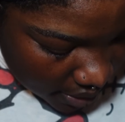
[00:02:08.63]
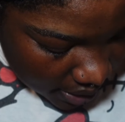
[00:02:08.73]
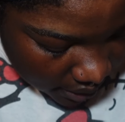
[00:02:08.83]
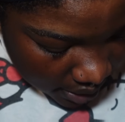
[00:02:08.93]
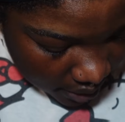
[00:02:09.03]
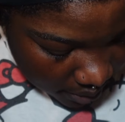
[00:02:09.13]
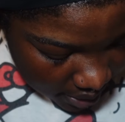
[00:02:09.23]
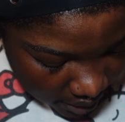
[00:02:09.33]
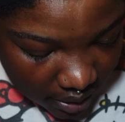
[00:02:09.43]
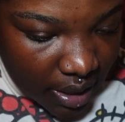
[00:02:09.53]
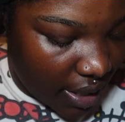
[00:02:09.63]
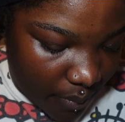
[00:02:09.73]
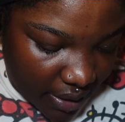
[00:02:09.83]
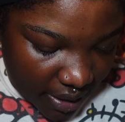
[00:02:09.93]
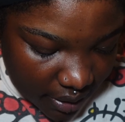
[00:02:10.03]
from Goodwill to go
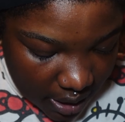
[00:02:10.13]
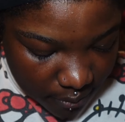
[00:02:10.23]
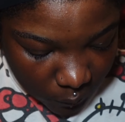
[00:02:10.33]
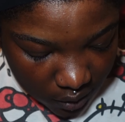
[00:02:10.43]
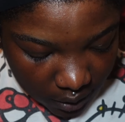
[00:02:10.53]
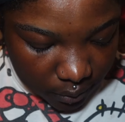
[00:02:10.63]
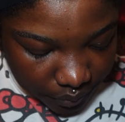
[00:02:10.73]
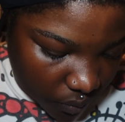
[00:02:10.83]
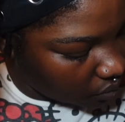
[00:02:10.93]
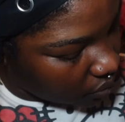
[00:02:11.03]
into the Essentials